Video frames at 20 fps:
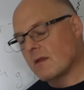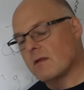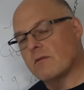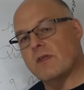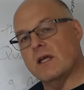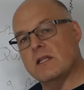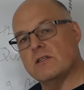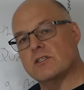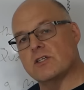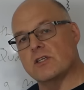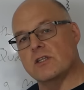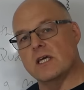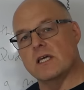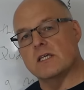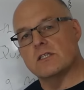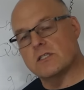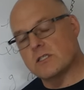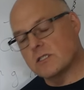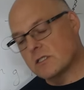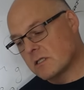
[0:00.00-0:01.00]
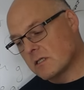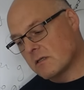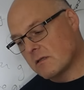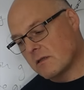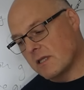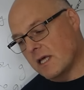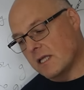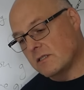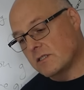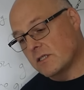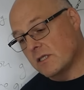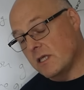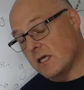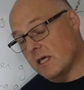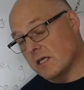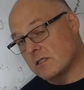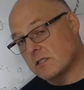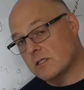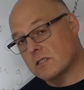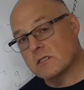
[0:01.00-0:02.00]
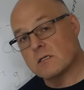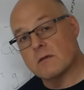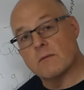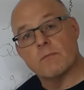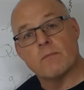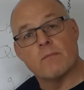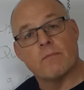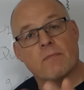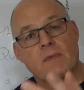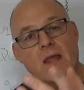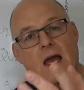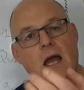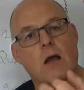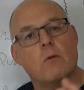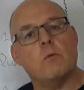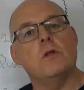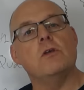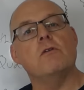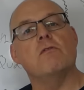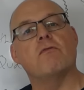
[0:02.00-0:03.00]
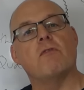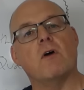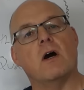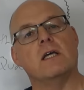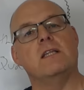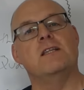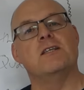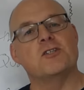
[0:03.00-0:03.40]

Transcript: then to this, then to this. How will you find the